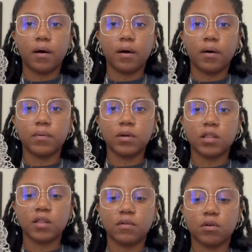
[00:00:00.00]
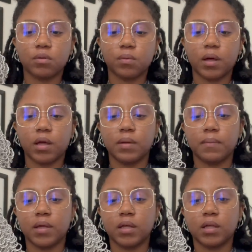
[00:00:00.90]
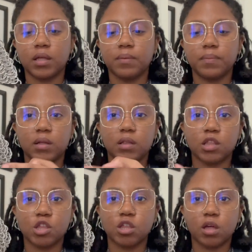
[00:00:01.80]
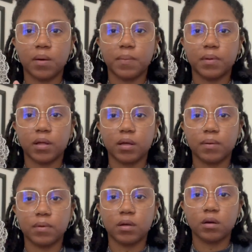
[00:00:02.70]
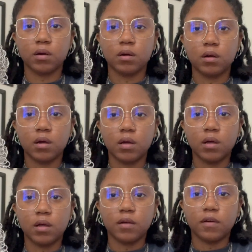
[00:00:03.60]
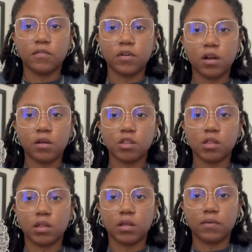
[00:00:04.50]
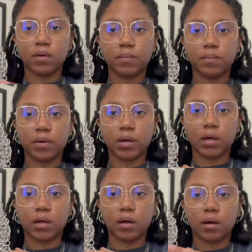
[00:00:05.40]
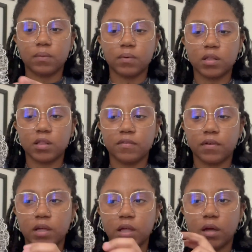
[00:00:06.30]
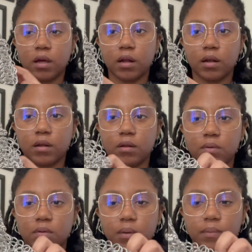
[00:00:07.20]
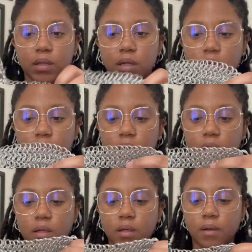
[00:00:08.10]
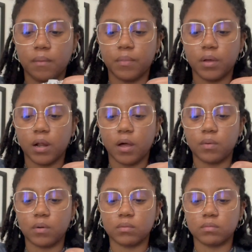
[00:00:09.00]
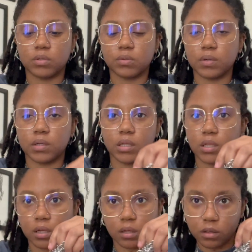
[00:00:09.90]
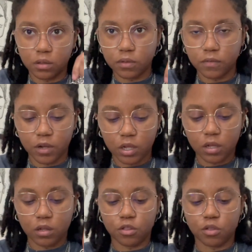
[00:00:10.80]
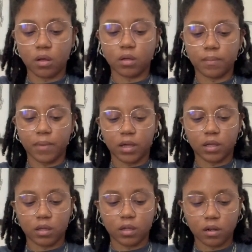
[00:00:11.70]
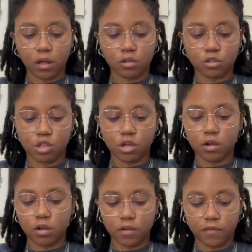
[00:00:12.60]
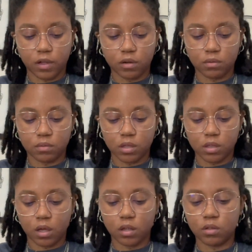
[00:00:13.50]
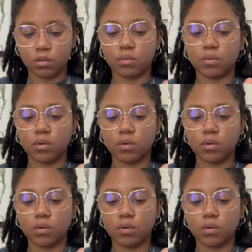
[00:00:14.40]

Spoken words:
I want to see if there's a way I can make it keep its shape like up here. If not, I'll just leave it, but I want to see if I can do something, but I won't do anything until the very end. So I'll come back and I'll share if I do decide to.